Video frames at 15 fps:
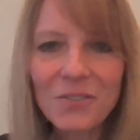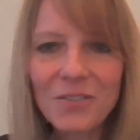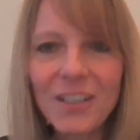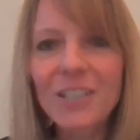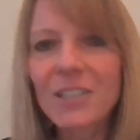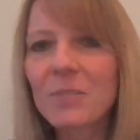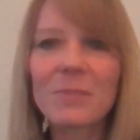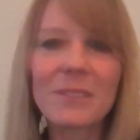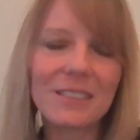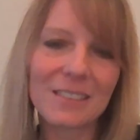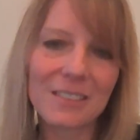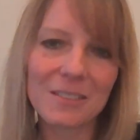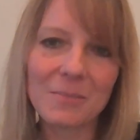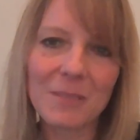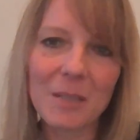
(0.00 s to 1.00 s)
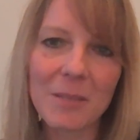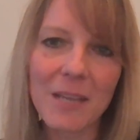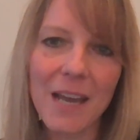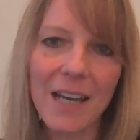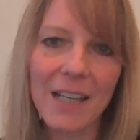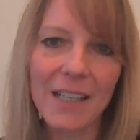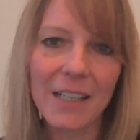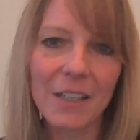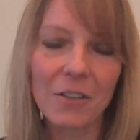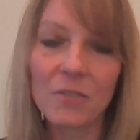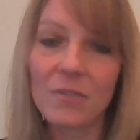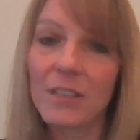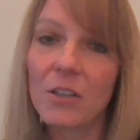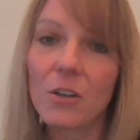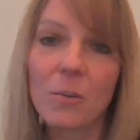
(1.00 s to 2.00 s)
where the business may be heading
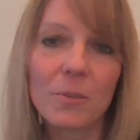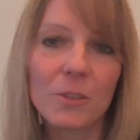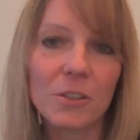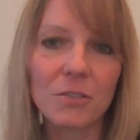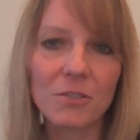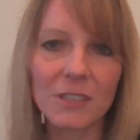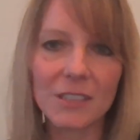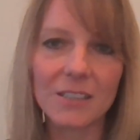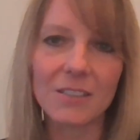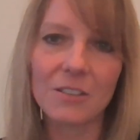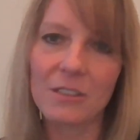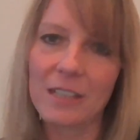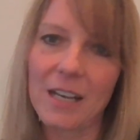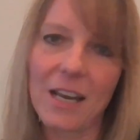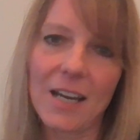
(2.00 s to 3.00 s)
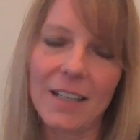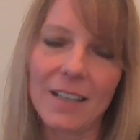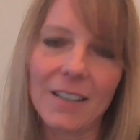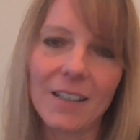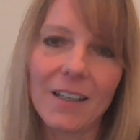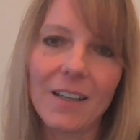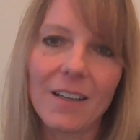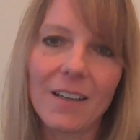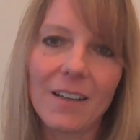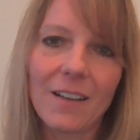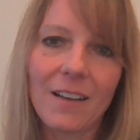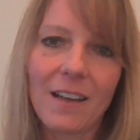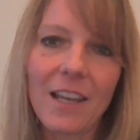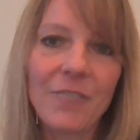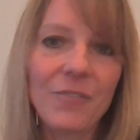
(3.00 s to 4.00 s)
or where opportunities can lie.
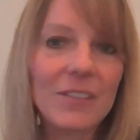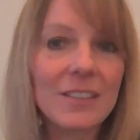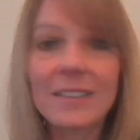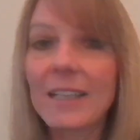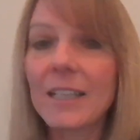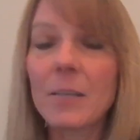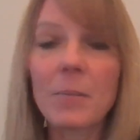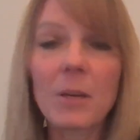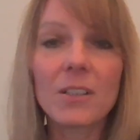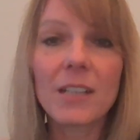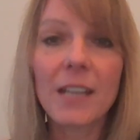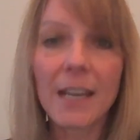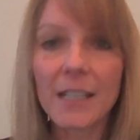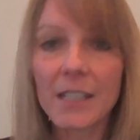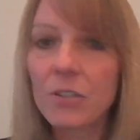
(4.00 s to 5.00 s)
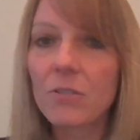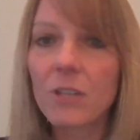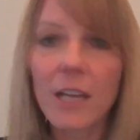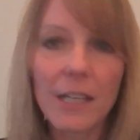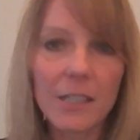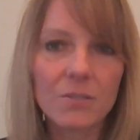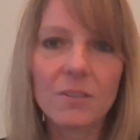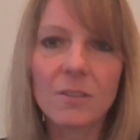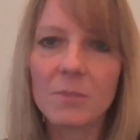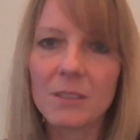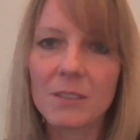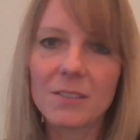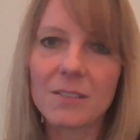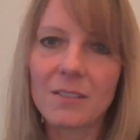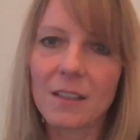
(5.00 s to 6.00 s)
If it's then about getting your hands on a
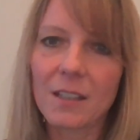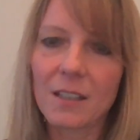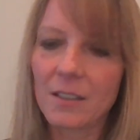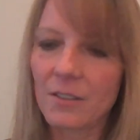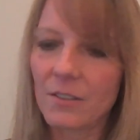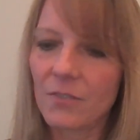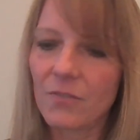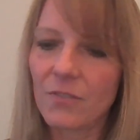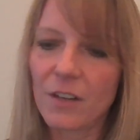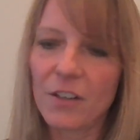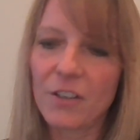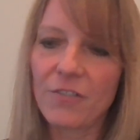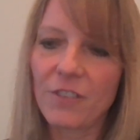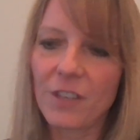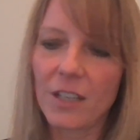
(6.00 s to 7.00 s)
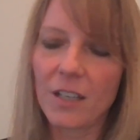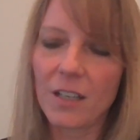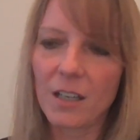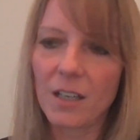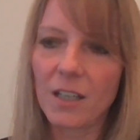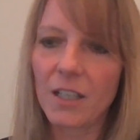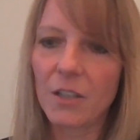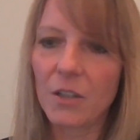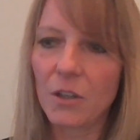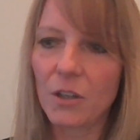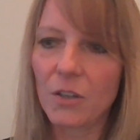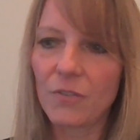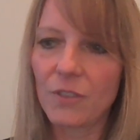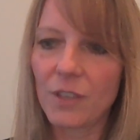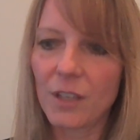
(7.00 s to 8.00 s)
business, I think it's a very fine line
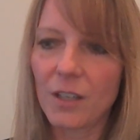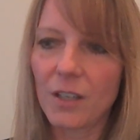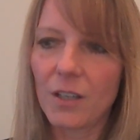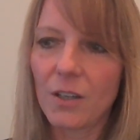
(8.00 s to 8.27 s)
of